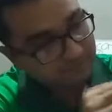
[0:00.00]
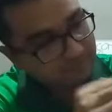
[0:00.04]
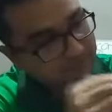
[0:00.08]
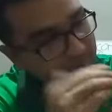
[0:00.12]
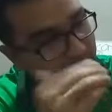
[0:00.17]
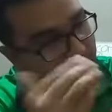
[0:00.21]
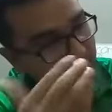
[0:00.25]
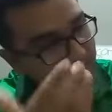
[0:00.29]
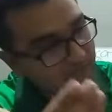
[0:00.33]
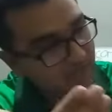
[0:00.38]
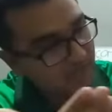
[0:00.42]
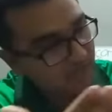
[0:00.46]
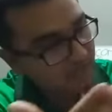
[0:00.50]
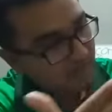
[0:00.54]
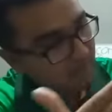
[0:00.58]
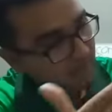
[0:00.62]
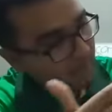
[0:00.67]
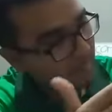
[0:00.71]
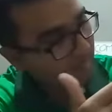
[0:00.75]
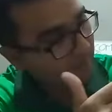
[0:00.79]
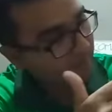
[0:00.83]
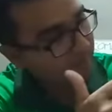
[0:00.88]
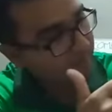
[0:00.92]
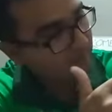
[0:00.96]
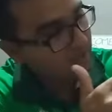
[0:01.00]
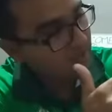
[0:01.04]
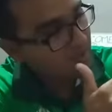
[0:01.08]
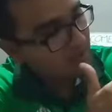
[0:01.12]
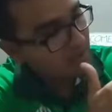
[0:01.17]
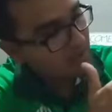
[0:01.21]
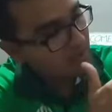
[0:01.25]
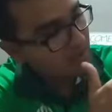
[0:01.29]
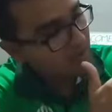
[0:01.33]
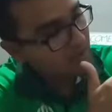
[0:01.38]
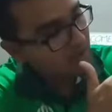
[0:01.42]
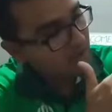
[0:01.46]
Then
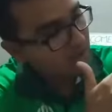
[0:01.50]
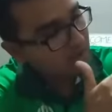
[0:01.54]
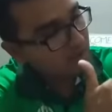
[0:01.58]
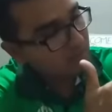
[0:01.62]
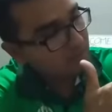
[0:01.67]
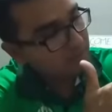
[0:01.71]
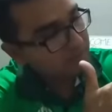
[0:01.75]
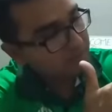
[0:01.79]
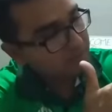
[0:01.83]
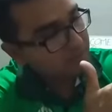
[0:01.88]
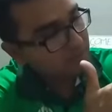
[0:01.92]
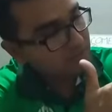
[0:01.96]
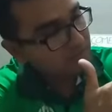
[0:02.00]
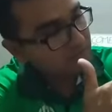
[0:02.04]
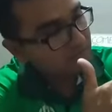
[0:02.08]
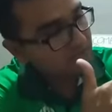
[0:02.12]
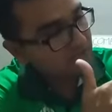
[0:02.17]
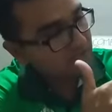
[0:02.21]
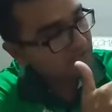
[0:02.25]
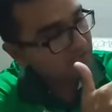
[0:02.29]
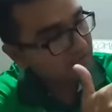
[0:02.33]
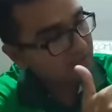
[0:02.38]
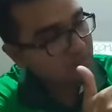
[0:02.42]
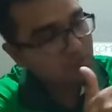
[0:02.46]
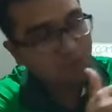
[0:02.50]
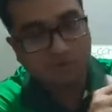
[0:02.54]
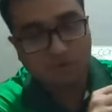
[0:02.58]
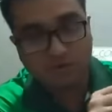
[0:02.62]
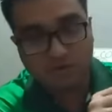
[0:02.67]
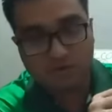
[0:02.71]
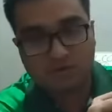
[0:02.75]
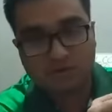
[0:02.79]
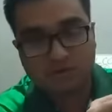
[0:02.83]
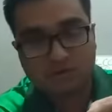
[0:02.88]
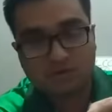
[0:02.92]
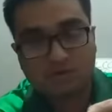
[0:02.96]
competing
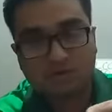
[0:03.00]
votes.